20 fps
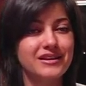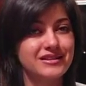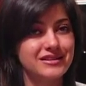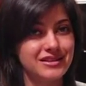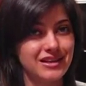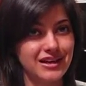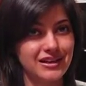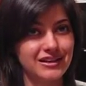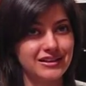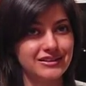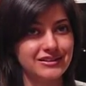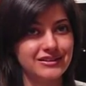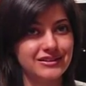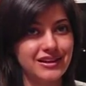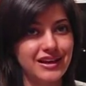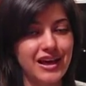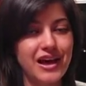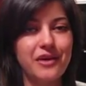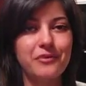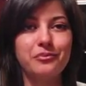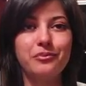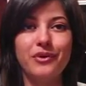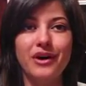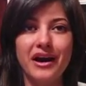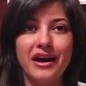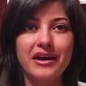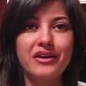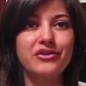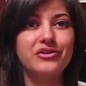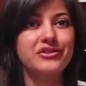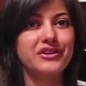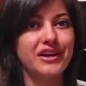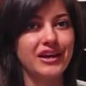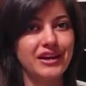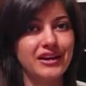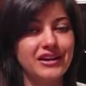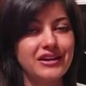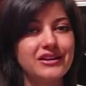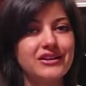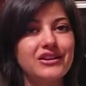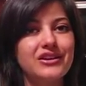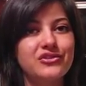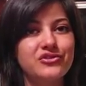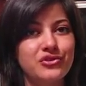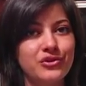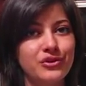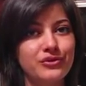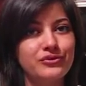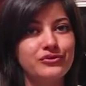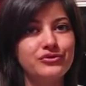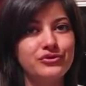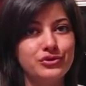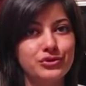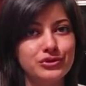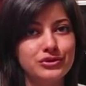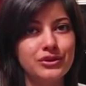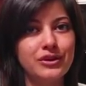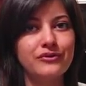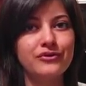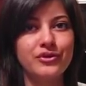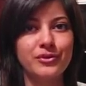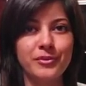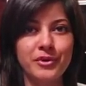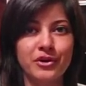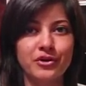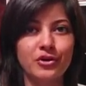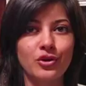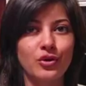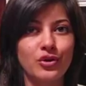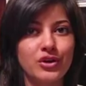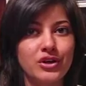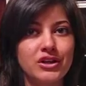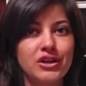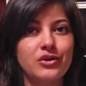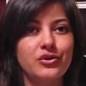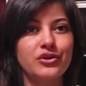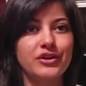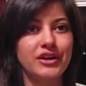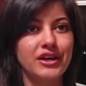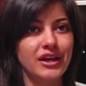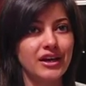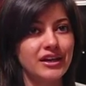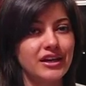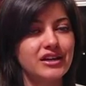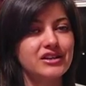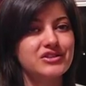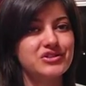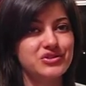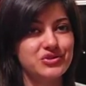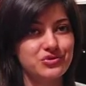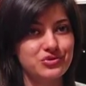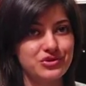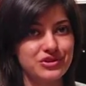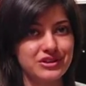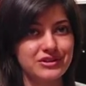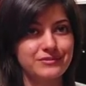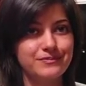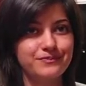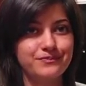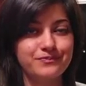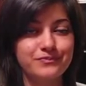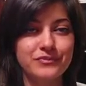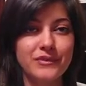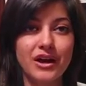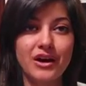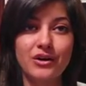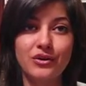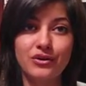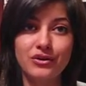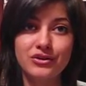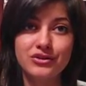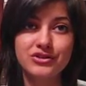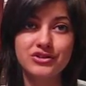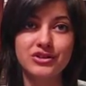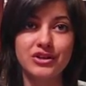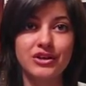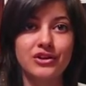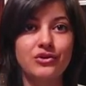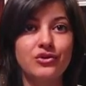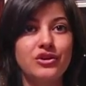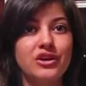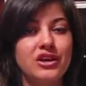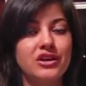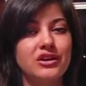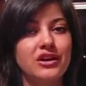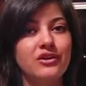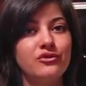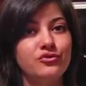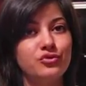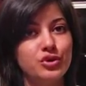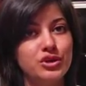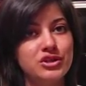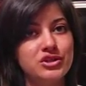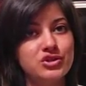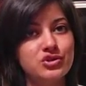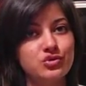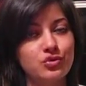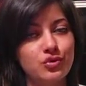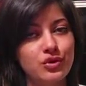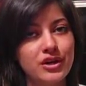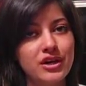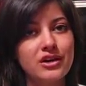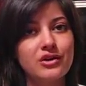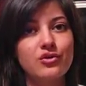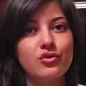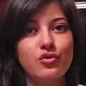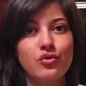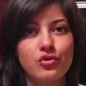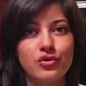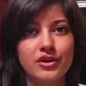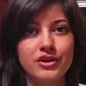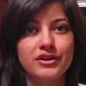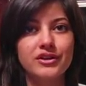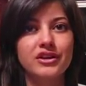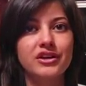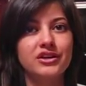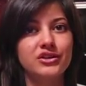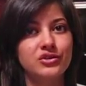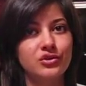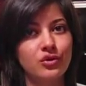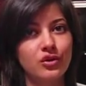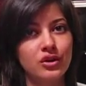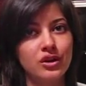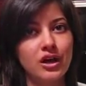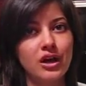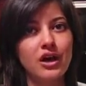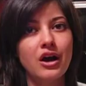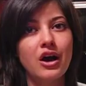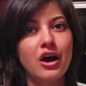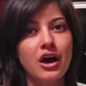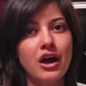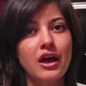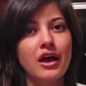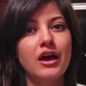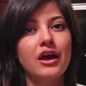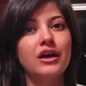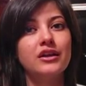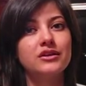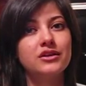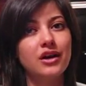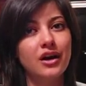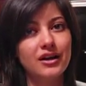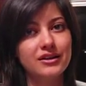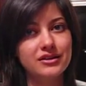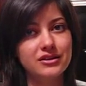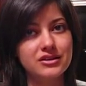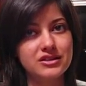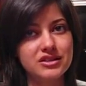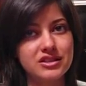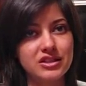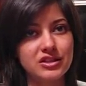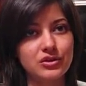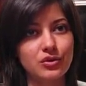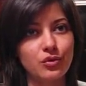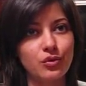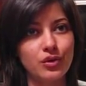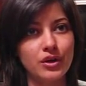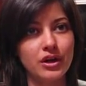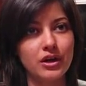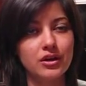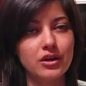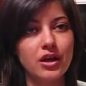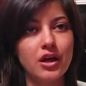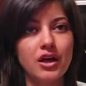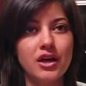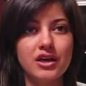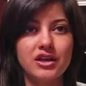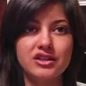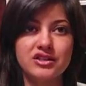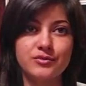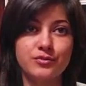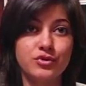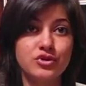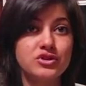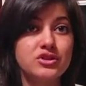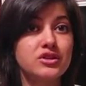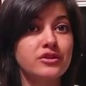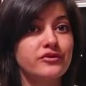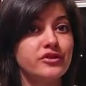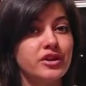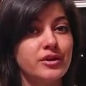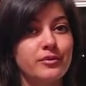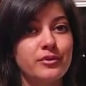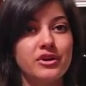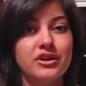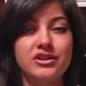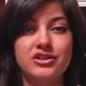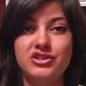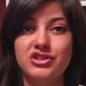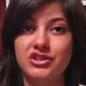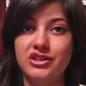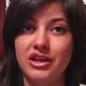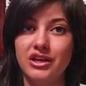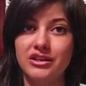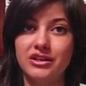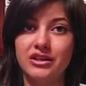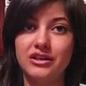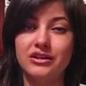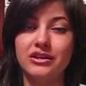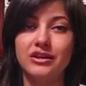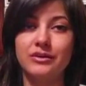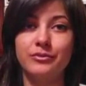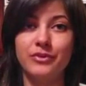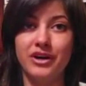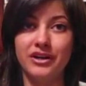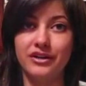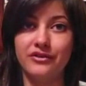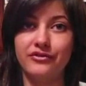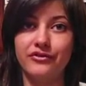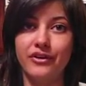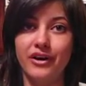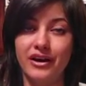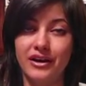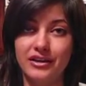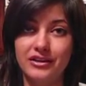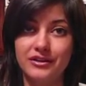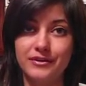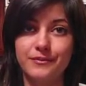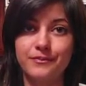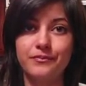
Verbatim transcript: Second, buy organically grown food from your local organic store. Also, you can avoid soy, corn, canola, and cottonseed oil, as most of them are genetically modified.